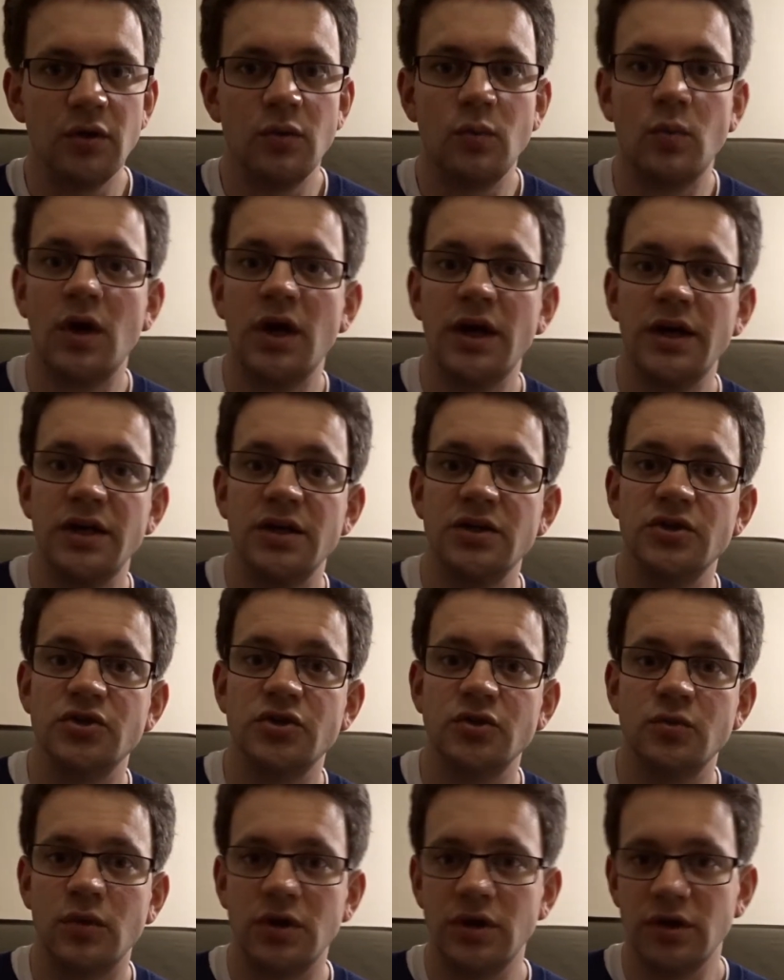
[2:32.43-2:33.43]
y
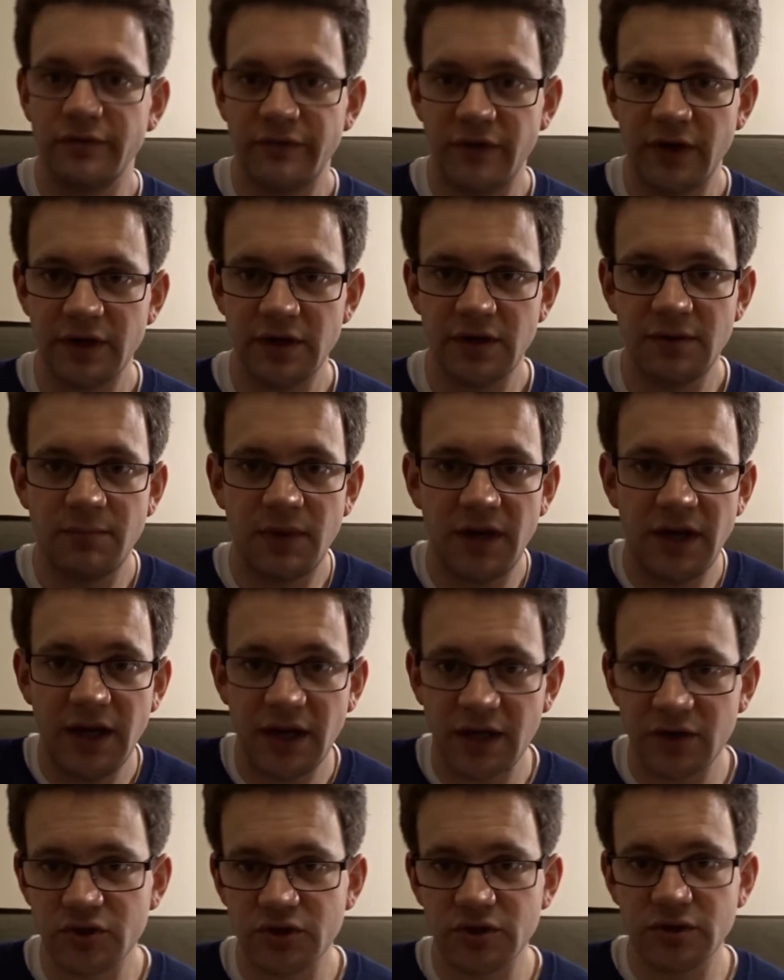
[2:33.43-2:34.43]
is 1 divided by
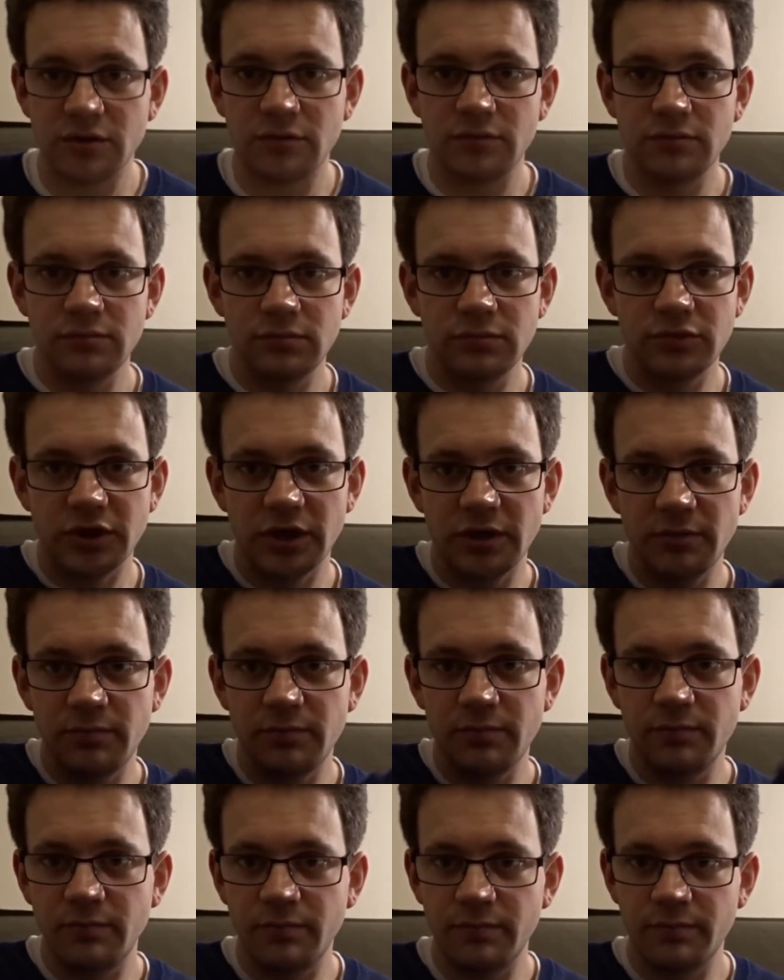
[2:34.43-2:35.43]
x, and I'll try
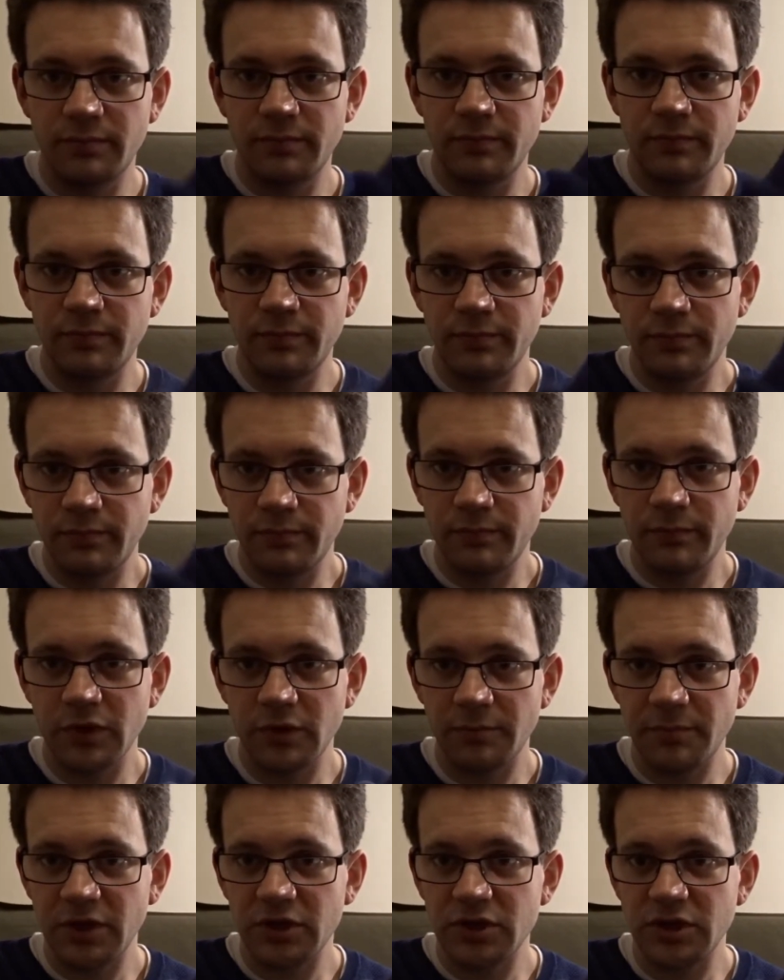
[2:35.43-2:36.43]
and put
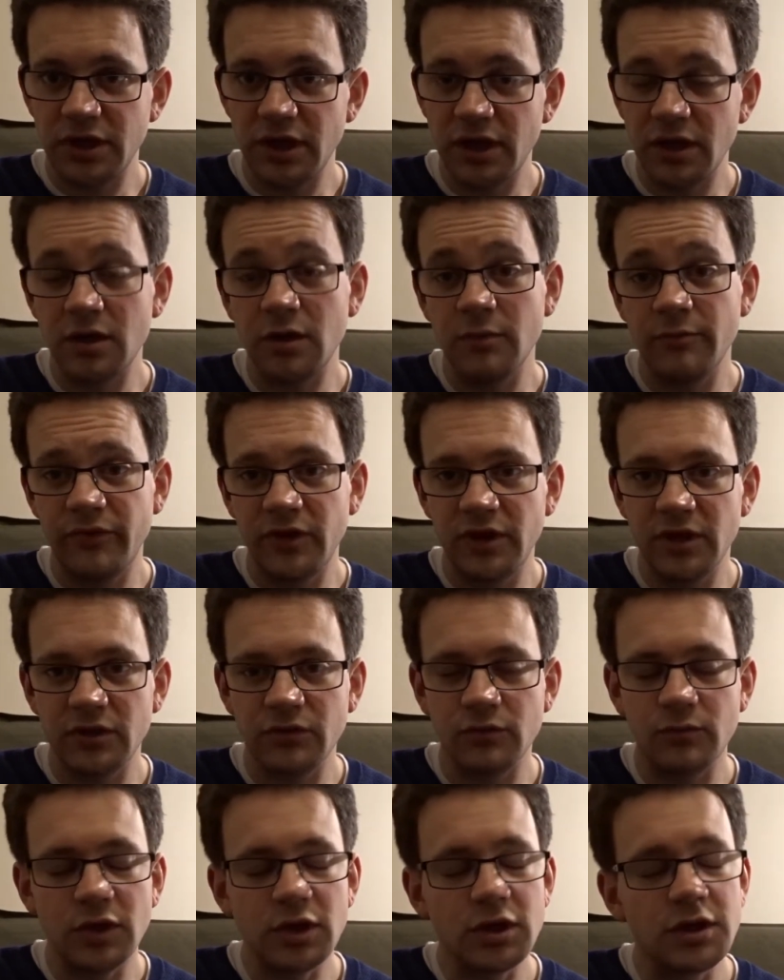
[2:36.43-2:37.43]
a picture here, hopefully
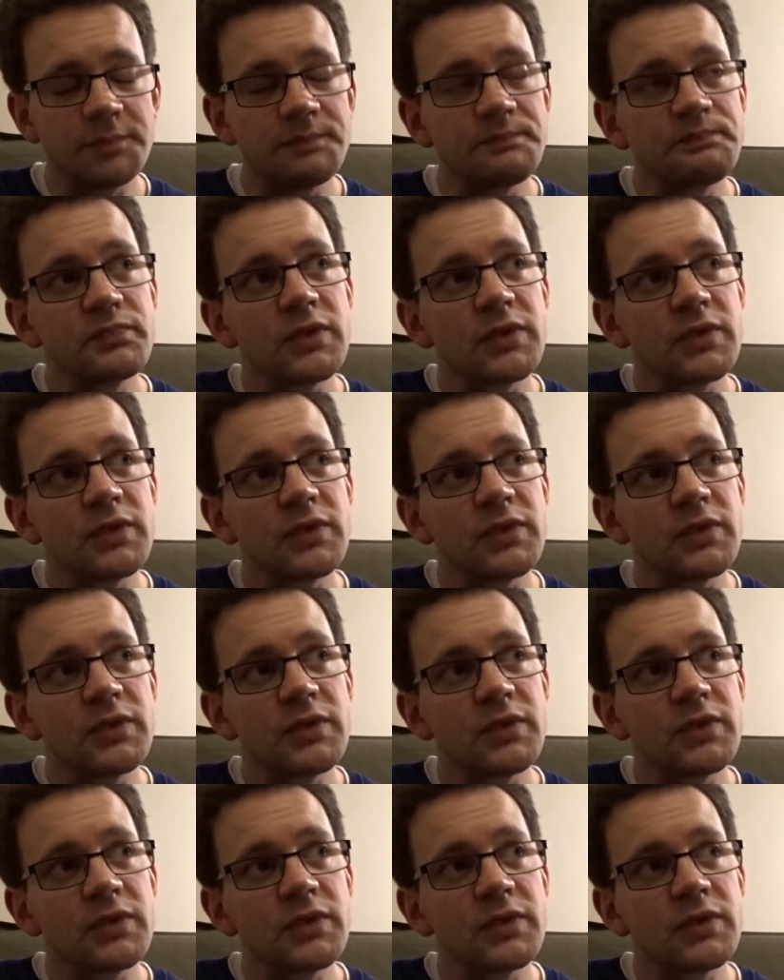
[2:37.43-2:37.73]
that'll work.